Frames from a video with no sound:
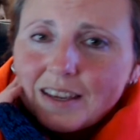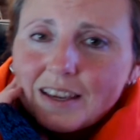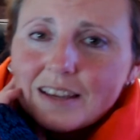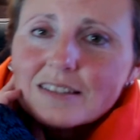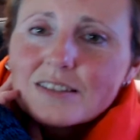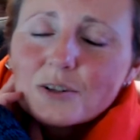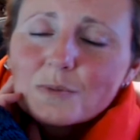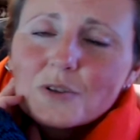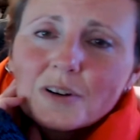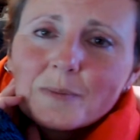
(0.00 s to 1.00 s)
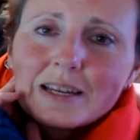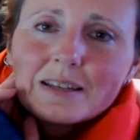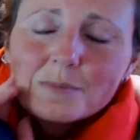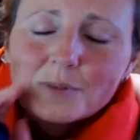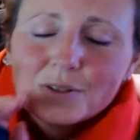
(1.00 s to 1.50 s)
and stop trying to make
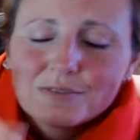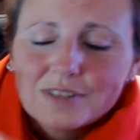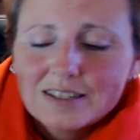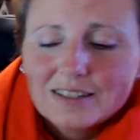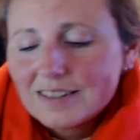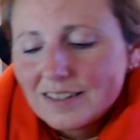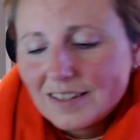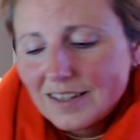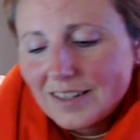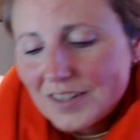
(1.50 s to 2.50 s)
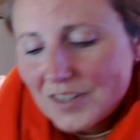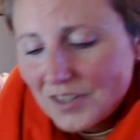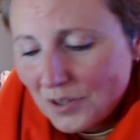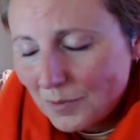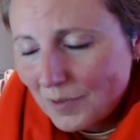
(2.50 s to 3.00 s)
it perfect and stop